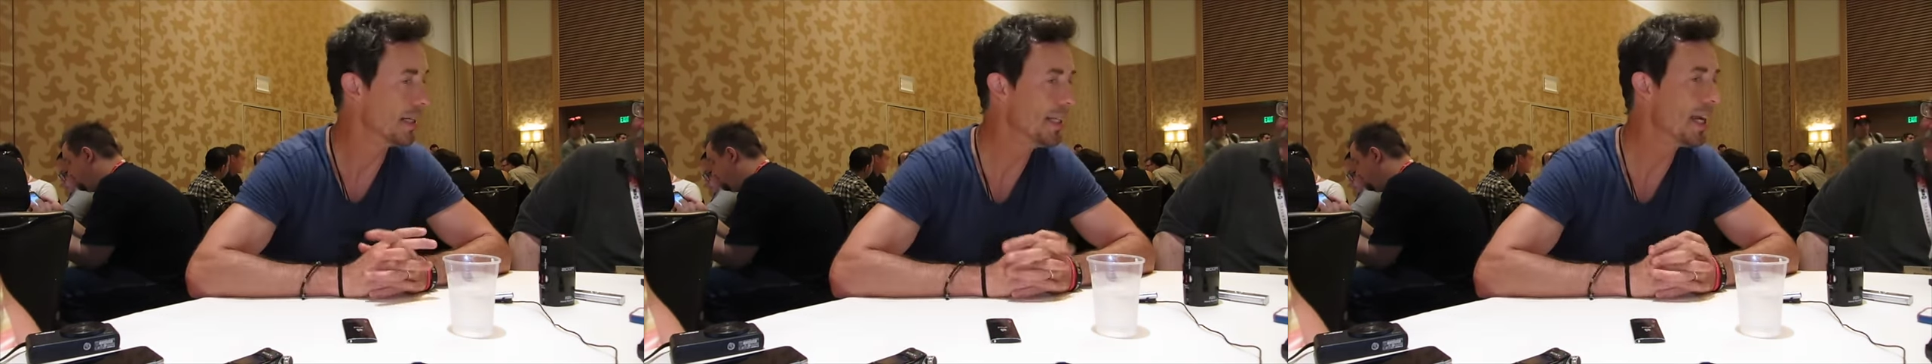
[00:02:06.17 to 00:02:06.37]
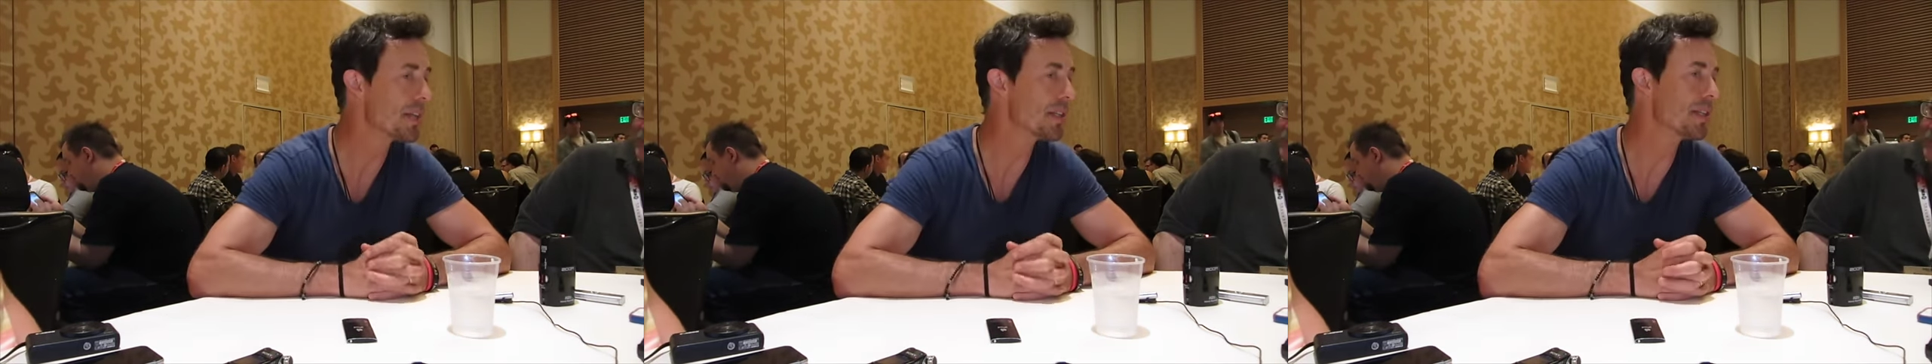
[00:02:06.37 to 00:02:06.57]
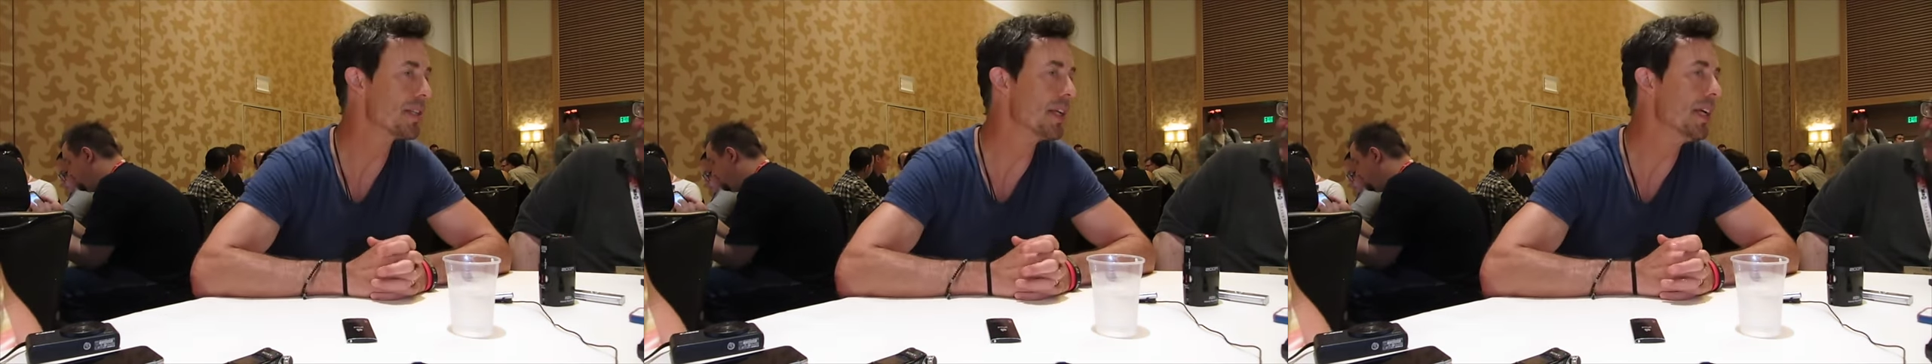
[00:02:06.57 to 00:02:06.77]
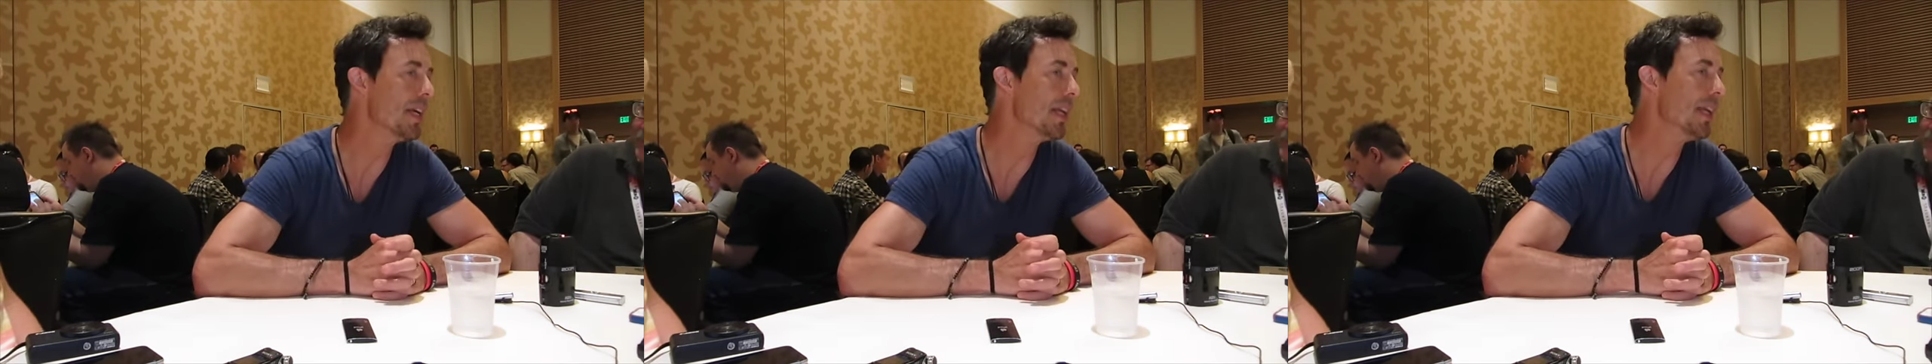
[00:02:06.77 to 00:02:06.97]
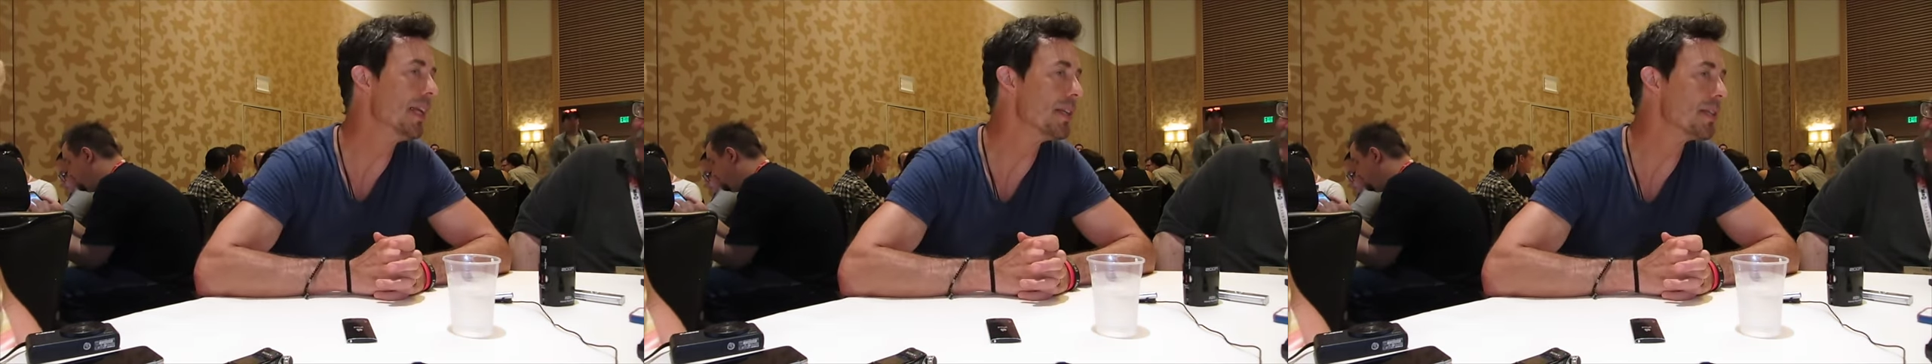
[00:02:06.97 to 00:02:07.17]
Yes, it
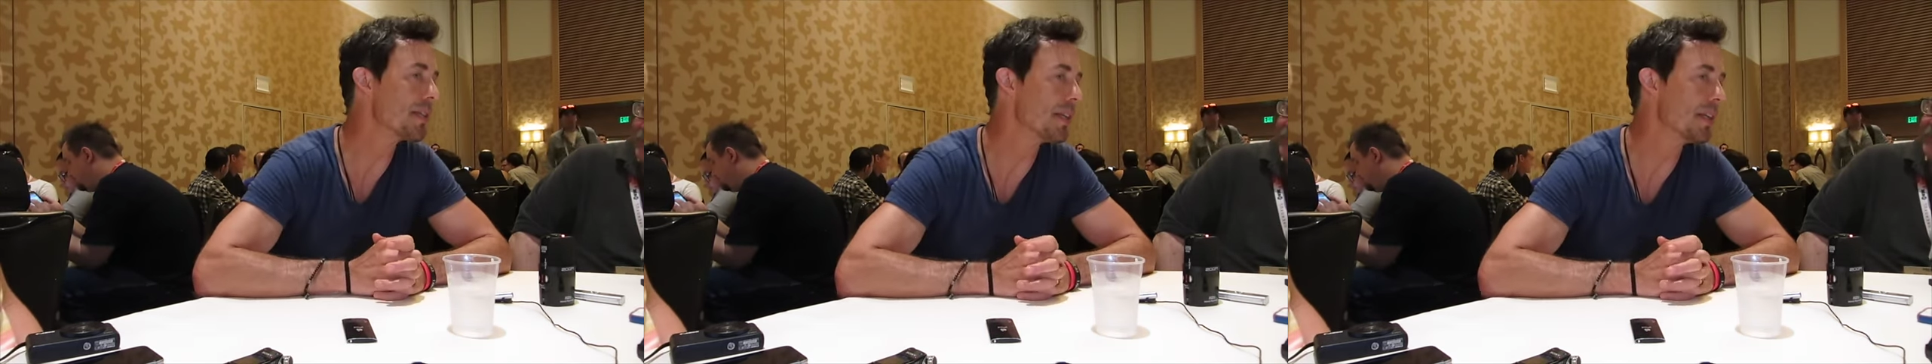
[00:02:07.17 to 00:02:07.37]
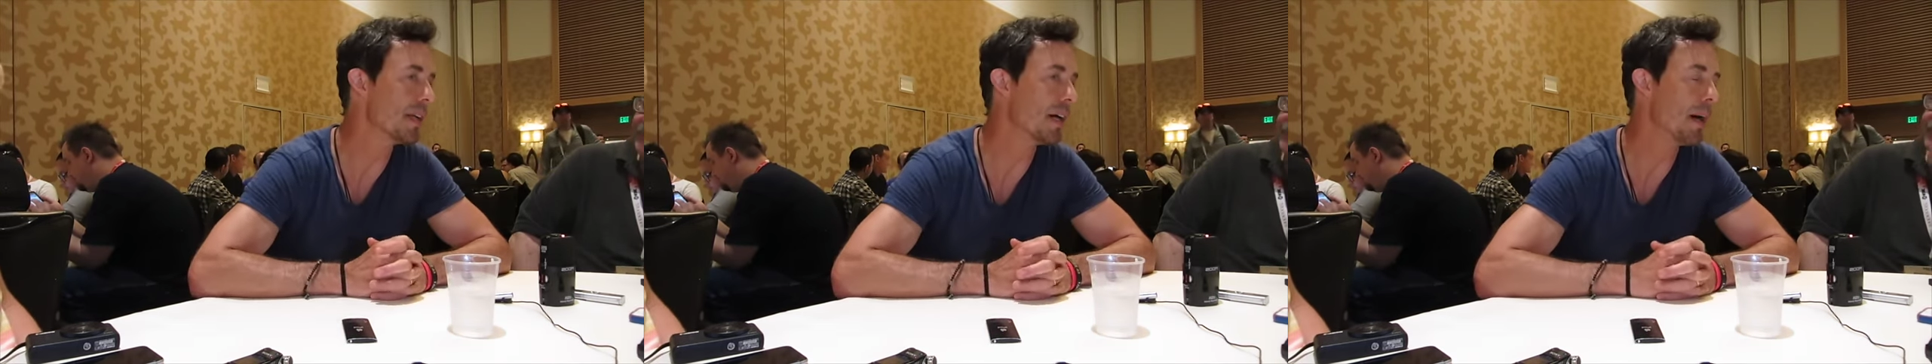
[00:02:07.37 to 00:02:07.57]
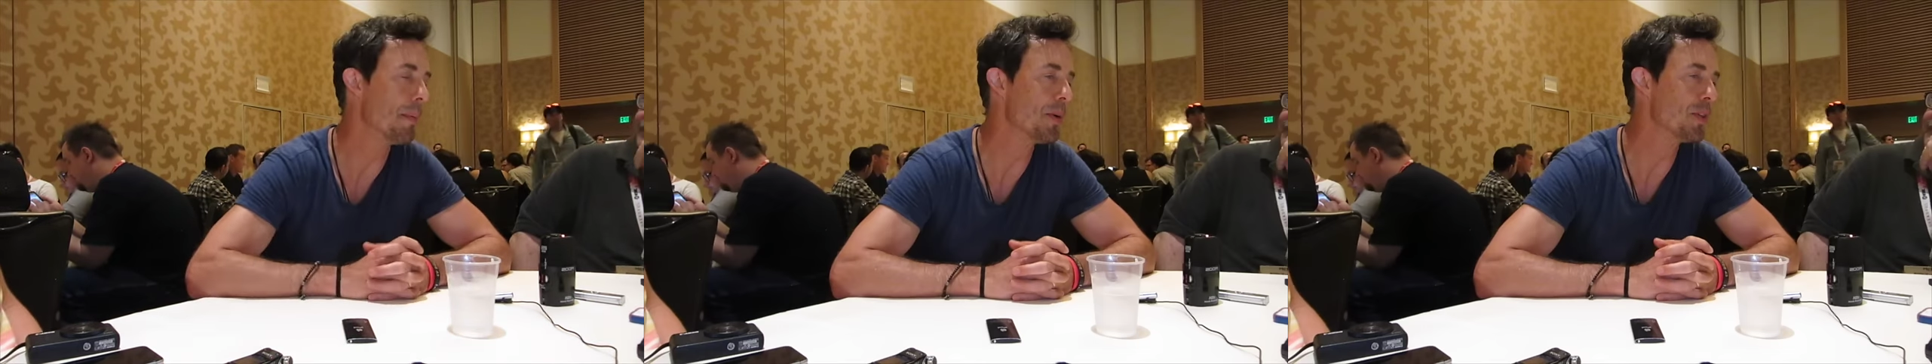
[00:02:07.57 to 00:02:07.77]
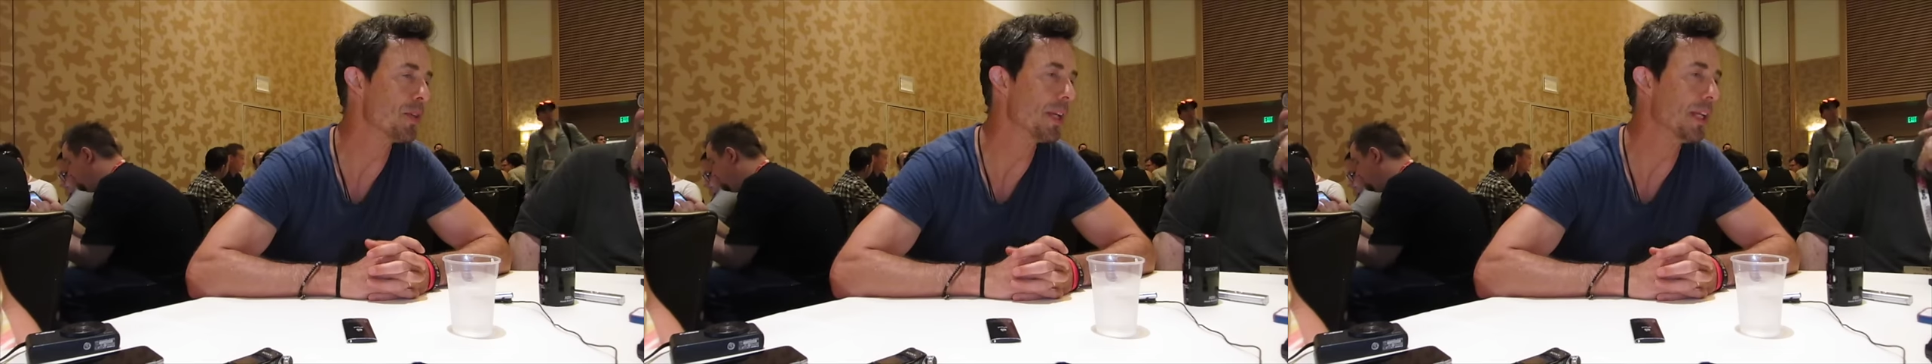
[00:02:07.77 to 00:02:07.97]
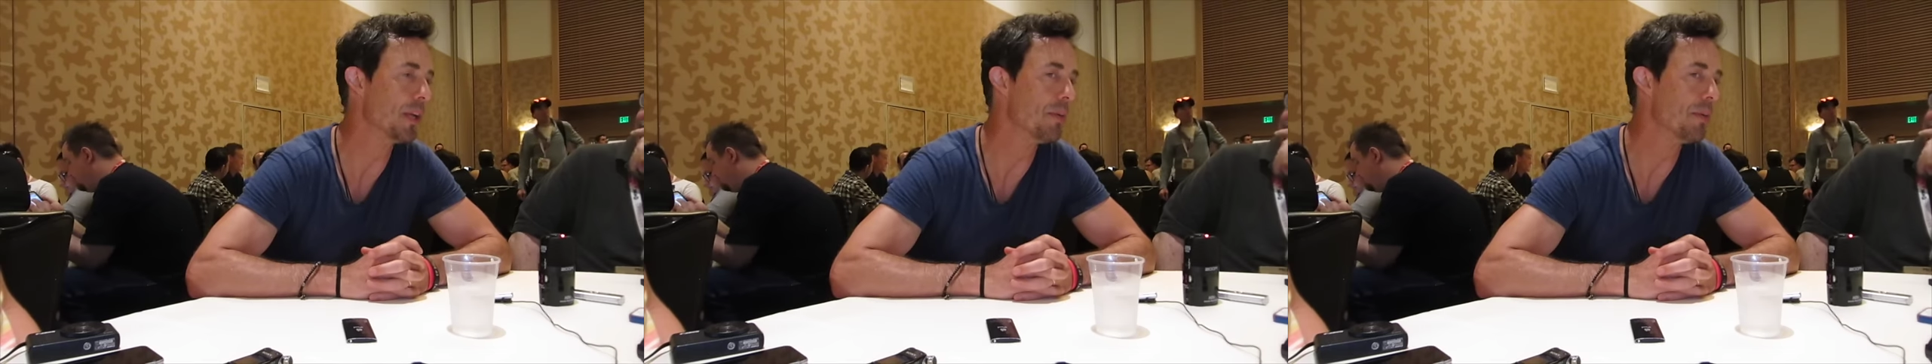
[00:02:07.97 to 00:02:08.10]
is an opportunity.